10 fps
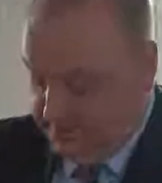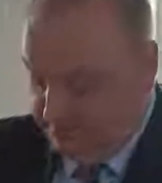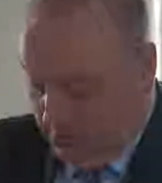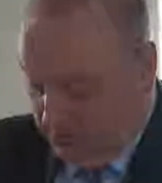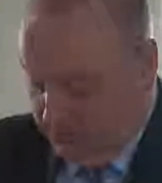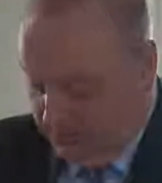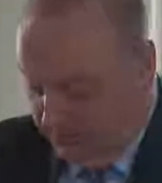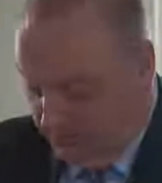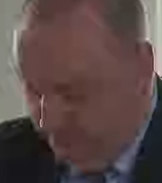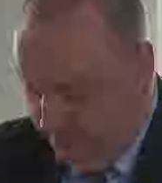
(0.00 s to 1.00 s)
and
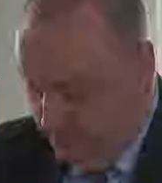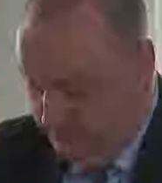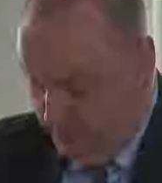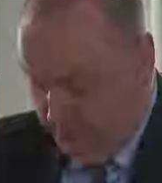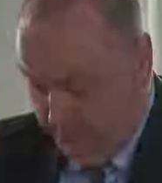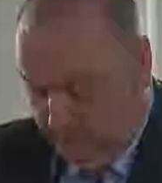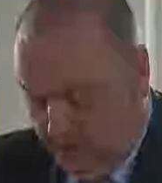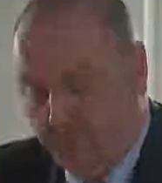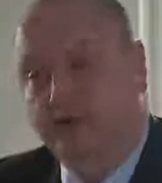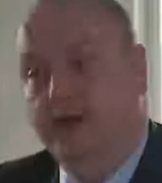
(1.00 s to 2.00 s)
politics of foreign policy
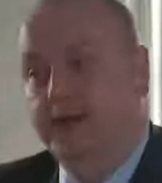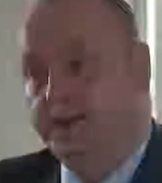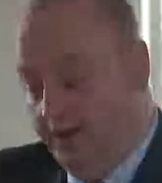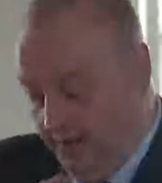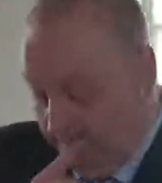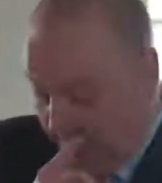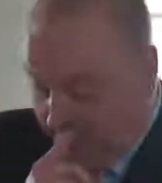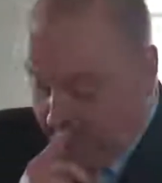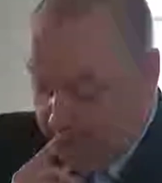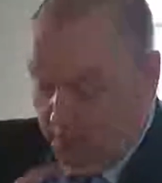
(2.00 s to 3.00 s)
operating
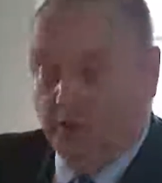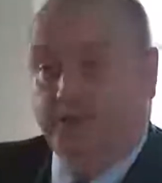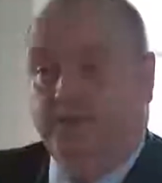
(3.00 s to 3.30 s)
by the early